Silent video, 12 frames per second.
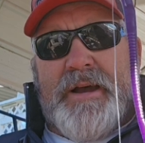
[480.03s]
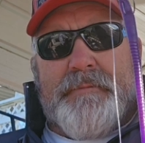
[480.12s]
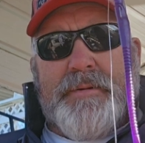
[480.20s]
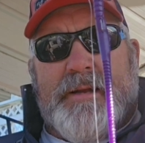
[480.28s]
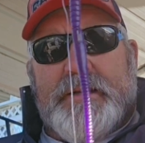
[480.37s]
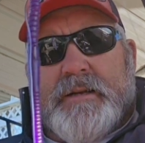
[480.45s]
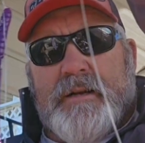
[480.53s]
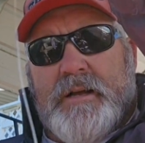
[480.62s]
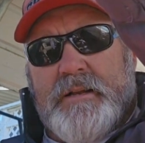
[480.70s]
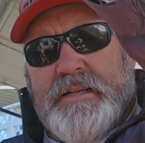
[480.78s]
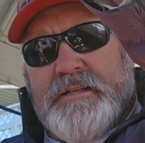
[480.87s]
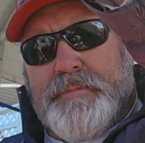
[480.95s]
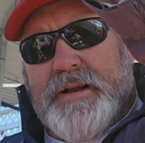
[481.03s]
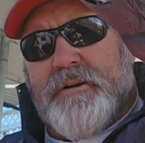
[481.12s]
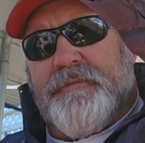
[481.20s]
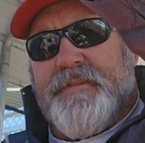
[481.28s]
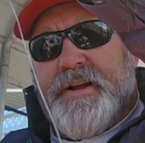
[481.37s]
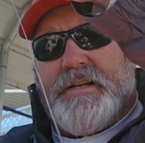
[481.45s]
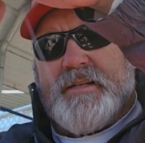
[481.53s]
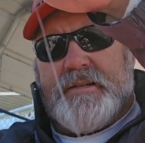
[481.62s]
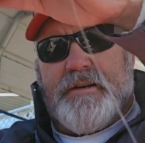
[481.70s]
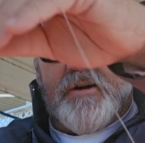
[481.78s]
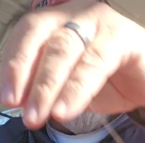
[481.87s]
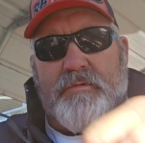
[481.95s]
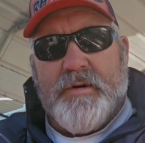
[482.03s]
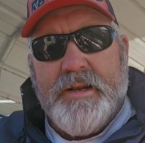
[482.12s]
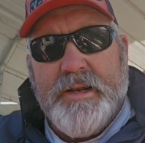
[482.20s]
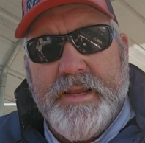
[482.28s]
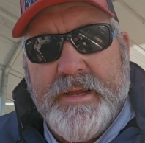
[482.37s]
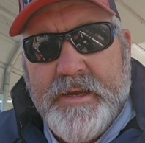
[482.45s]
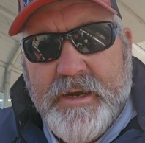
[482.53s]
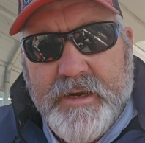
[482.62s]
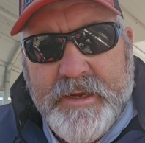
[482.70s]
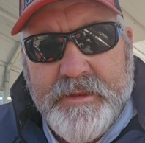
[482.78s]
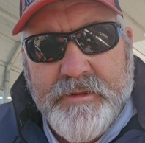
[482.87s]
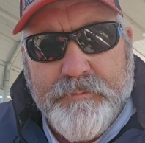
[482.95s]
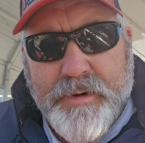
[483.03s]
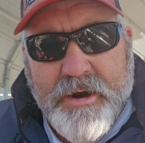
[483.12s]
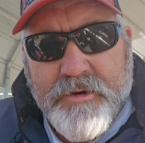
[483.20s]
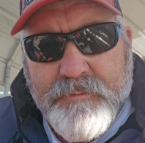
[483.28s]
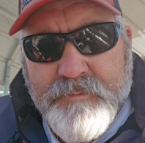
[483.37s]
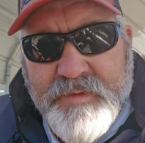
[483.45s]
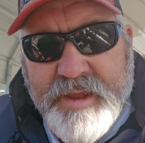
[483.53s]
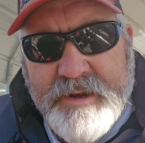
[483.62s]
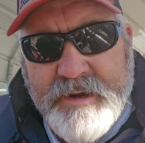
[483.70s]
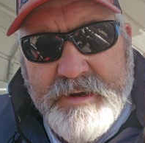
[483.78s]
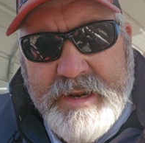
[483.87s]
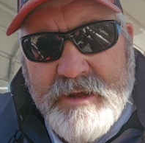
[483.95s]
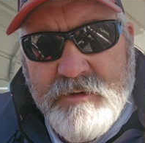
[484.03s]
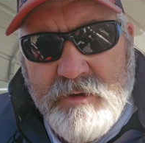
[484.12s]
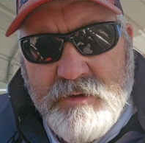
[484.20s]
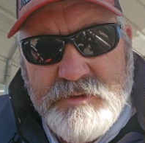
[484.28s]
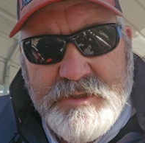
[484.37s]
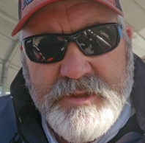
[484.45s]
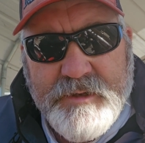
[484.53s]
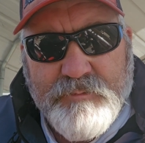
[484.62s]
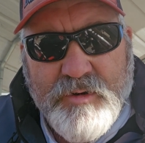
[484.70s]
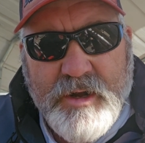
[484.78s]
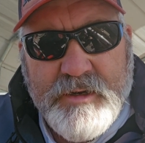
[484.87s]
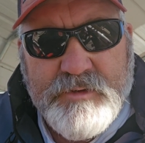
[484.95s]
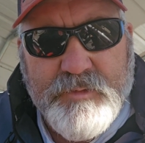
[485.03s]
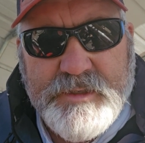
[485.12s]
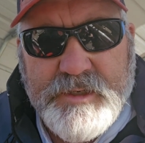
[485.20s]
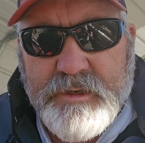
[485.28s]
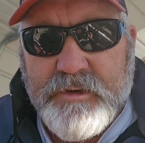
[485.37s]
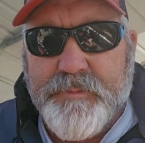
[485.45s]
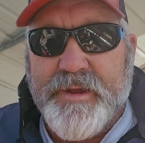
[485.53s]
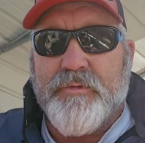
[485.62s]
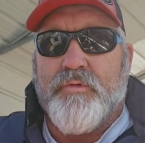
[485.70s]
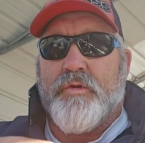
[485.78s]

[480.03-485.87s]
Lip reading: my opinion, a lot of these bigger fish are really hugging the bottom and they're down close to them rocks where it's a little bit